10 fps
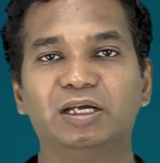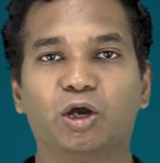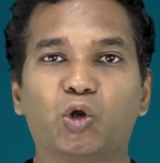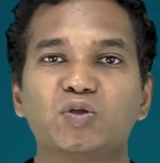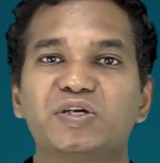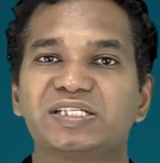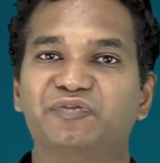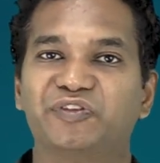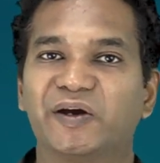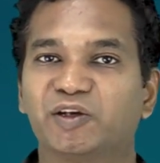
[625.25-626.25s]
And also it's a
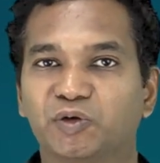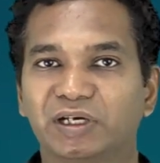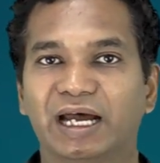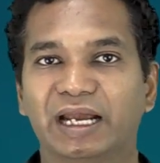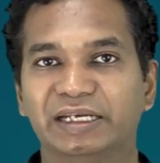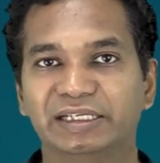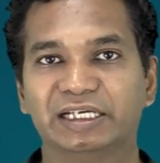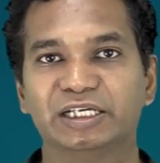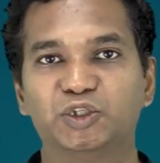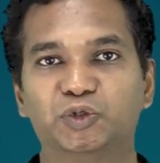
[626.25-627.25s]
very good idea